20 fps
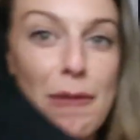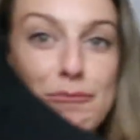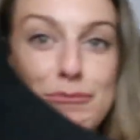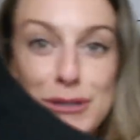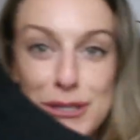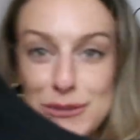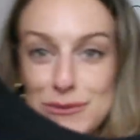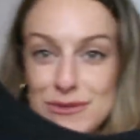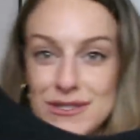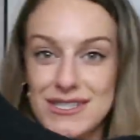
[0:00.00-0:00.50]

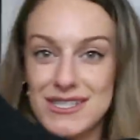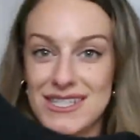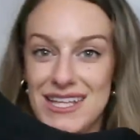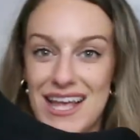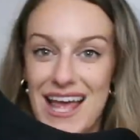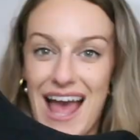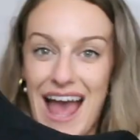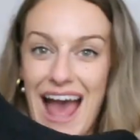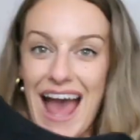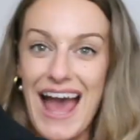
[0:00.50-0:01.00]
boots
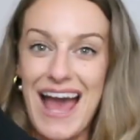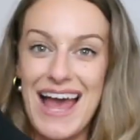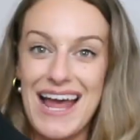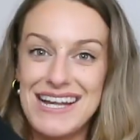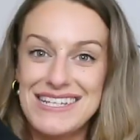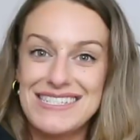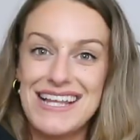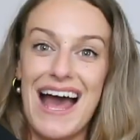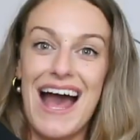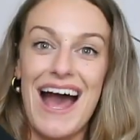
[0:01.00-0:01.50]

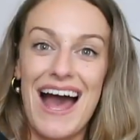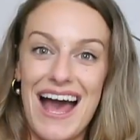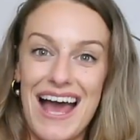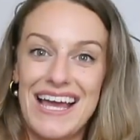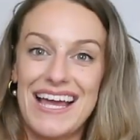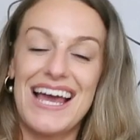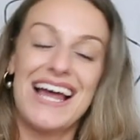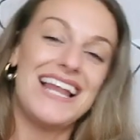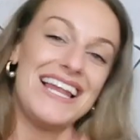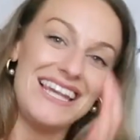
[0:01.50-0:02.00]
and
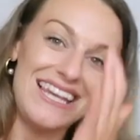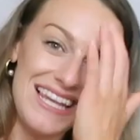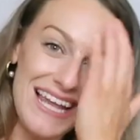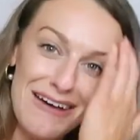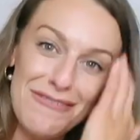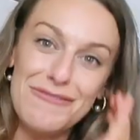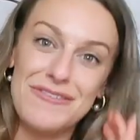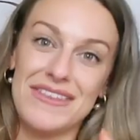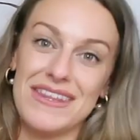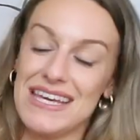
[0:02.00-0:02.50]
I
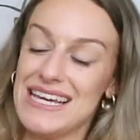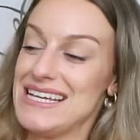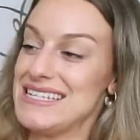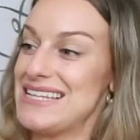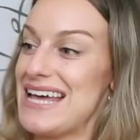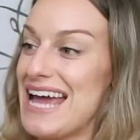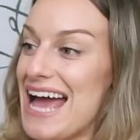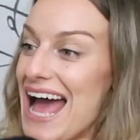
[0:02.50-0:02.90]
love these. I